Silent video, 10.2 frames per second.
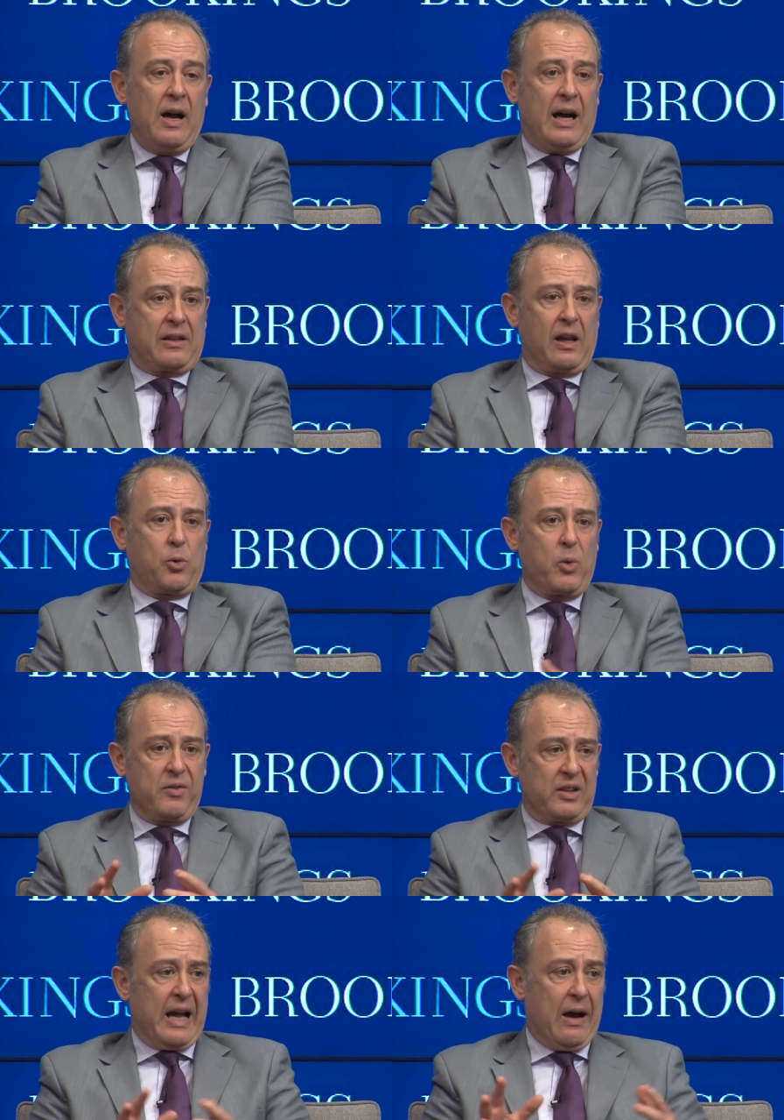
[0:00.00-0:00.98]
I think we've
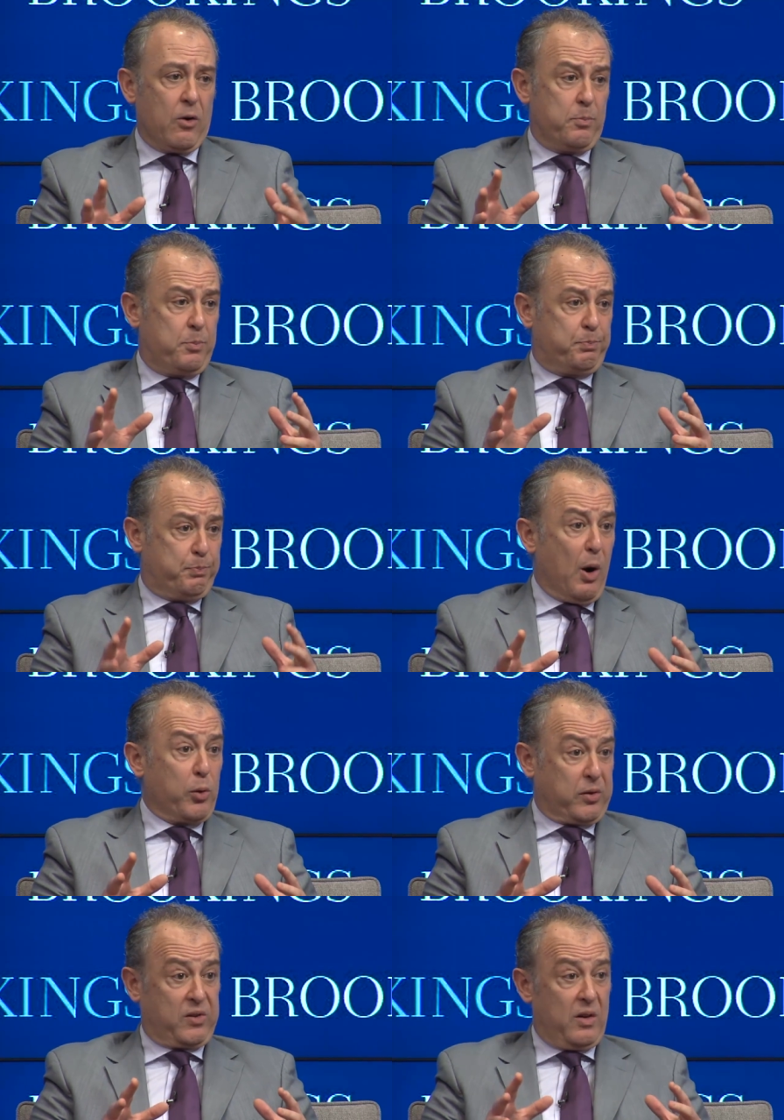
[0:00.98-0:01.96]
allowed
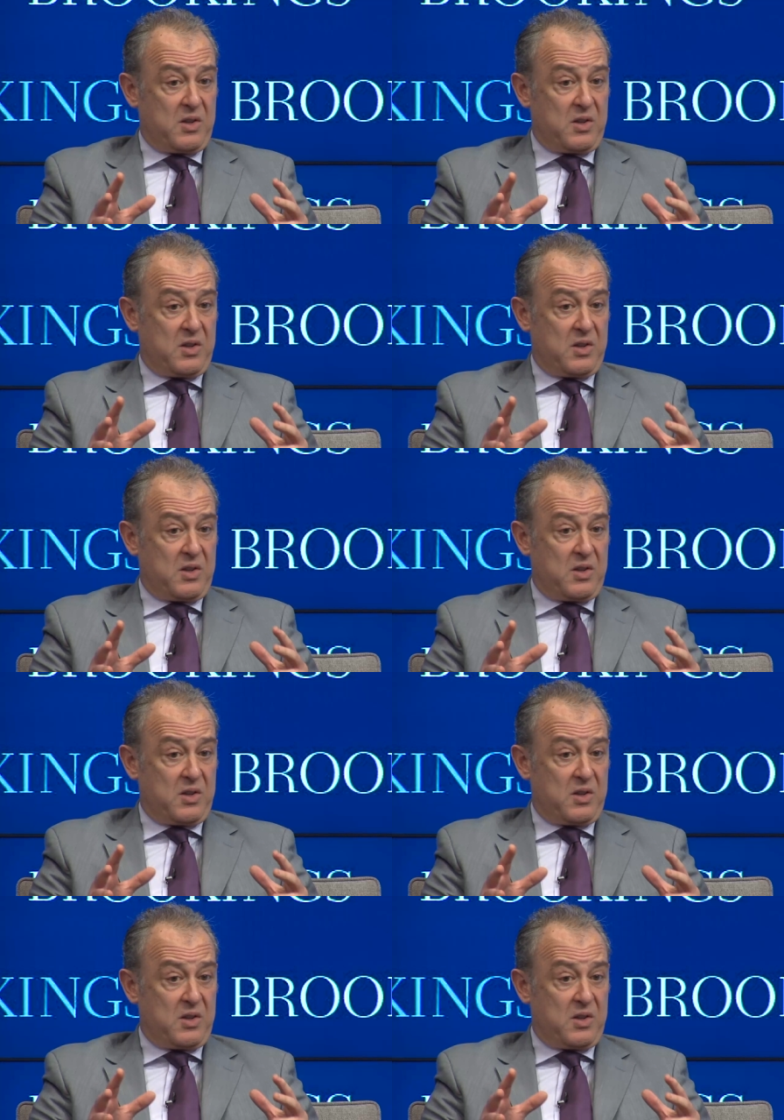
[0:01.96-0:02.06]
both